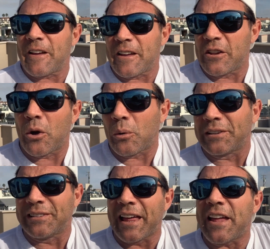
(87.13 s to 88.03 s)
you know,
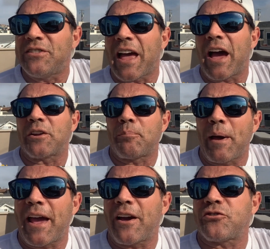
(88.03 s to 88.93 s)
led down a
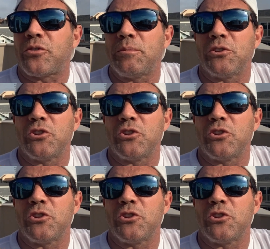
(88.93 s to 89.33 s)
path to be able